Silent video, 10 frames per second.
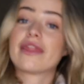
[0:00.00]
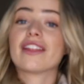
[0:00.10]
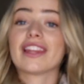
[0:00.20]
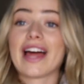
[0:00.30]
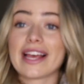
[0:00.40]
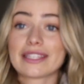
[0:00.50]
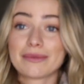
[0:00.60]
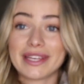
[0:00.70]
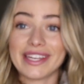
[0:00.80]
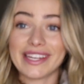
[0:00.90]
the last
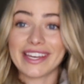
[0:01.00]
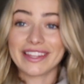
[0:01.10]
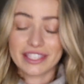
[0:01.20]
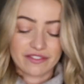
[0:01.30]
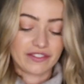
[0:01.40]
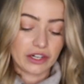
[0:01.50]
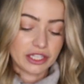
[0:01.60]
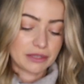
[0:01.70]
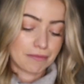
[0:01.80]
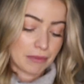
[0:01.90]
bikini in this
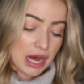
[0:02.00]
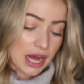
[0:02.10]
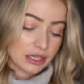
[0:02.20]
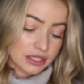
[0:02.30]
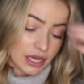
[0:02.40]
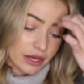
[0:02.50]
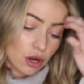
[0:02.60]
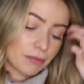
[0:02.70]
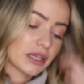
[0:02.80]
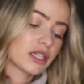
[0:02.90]
first box that I
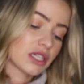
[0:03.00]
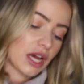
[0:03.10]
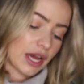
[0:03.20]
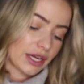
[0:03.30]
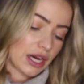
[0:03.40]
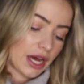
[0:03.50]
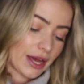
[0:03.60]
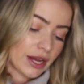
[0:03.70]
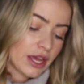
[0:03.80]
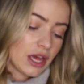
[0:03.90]
opened, I
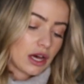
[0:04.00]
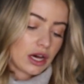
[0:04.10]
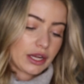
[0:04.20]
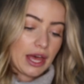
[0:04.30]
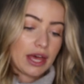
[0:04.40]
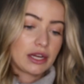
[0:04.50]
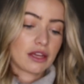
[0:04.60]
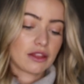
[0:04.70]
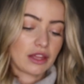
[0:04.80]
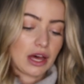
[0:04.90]
got, again,
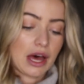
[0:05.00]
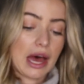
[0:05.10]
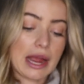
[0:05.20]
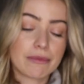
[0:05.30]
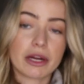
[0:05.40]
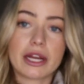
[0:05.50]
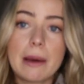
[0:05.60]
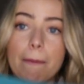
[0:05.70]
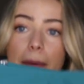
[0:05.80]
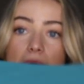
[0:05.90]
the
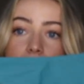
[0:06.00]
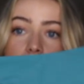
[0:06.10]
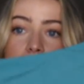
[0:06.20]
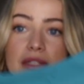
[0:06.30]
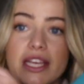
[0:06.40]
hybrid bottoms